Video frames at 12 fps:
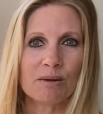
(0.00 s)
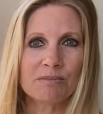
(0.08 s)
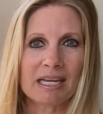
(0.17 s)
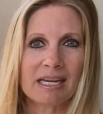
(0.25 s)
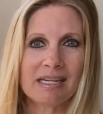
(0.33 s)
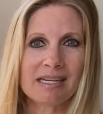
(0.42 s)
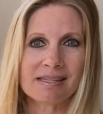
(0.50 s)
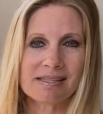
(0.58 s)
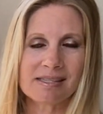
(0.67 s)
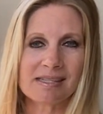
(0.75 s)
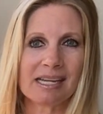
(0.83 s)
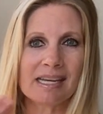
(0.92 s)
any
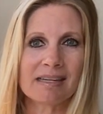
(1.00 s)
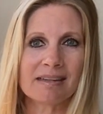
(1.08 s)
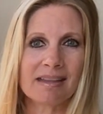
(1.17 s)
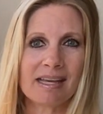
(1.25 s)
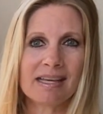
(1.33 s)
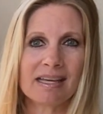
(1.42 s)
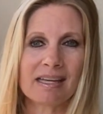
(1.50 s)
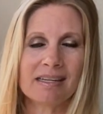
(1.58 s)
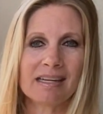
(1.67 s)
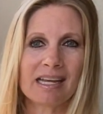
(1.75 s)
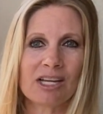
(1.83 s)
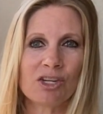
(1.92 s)
stinking
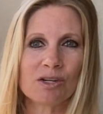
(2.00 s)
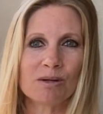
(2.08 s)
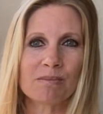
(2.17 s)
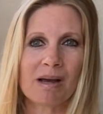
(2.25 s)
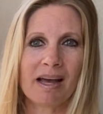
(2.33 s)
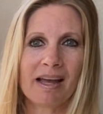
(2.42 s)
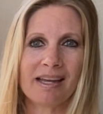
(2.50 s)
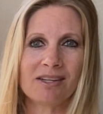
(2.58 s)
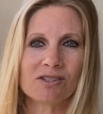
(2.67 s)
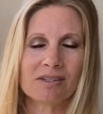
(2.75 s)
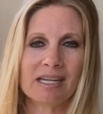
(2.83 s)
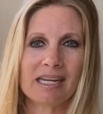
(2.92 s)
thinking in your
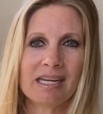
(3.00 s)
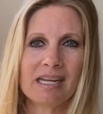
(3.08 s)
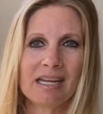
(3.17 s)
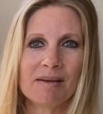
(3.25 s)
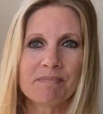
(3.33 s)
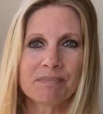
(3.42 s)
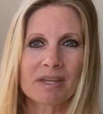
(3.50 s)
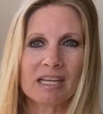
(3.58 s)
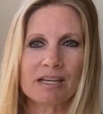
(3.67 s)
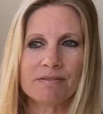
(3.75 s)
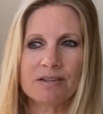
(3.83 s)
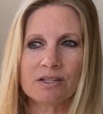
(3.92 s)
mind, or any,
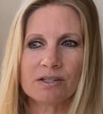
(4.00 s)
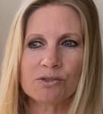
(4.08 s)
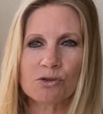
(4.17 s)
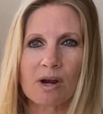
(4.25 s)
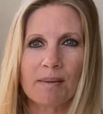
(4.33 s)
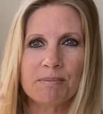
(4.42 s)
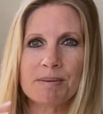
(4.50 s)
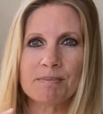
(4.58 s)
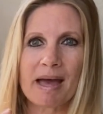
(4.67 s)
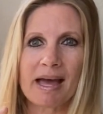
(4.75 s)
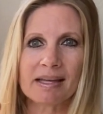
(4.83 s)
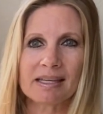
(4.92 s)
if you're dropping
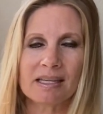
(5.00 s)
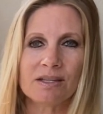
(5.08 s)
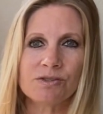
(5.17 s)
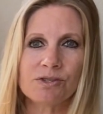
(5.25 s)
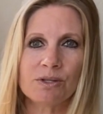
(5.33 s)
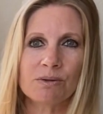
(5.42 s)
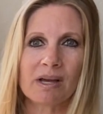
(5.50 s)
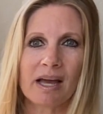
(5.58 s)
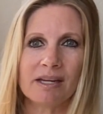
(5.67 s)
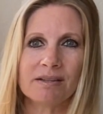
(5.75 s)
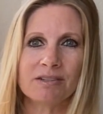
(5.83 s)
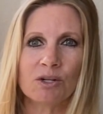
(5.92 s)
back into
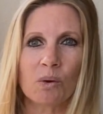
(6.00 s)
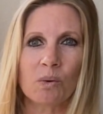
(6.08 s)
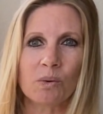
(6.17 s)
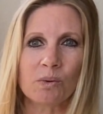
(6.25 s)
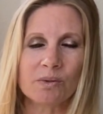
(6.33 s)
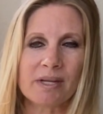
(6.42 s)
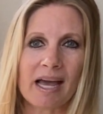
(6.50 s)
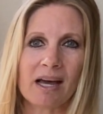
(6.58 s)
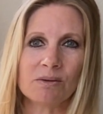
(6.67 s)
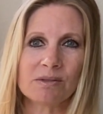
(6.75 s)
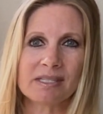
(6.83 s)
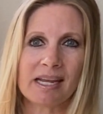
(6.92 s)
kind of an old,
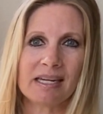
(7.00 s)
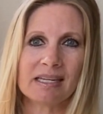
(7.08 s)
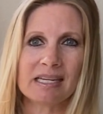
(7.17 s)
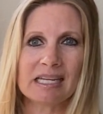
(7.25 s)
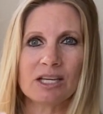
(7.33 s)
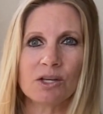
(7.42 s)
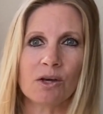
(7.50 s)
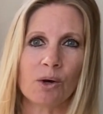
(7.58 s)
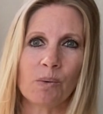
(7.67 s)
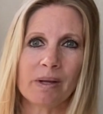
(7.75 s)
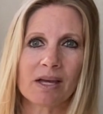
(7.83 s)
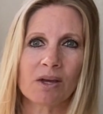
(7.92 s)
outdated,
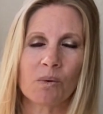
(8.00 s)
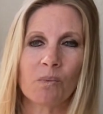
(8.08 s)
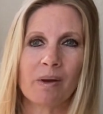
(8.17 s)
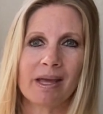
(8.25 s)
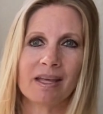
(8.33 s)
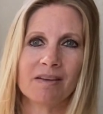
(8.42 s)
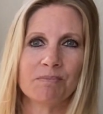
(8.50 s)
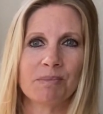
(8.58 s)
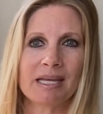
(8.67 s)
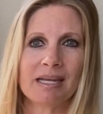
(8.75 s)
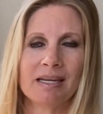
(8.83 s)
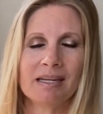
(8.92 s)
egoic way of
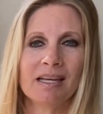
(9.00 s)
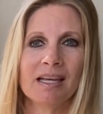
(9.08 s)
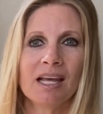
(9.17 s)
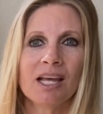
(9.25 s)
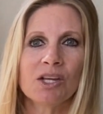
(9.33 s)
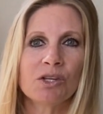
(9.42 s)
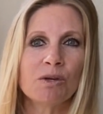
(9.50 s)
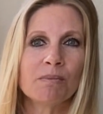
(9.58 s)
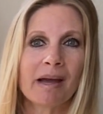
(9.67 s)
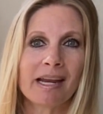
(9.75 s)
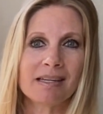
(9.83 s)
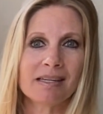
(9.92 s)
being, you
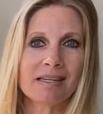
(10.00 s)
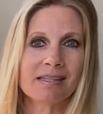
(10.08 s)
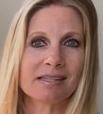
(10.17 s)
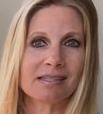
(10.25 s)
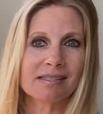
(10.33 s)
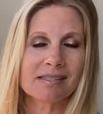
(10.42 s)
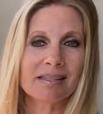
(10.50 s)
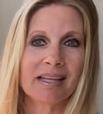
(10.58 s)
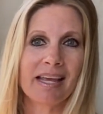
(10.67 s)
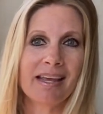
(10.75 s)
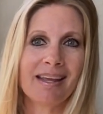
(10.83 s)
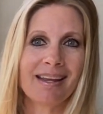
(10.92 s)
might need to
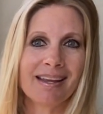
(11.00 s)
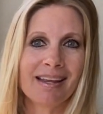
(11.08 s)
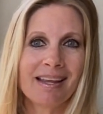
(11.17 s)
slay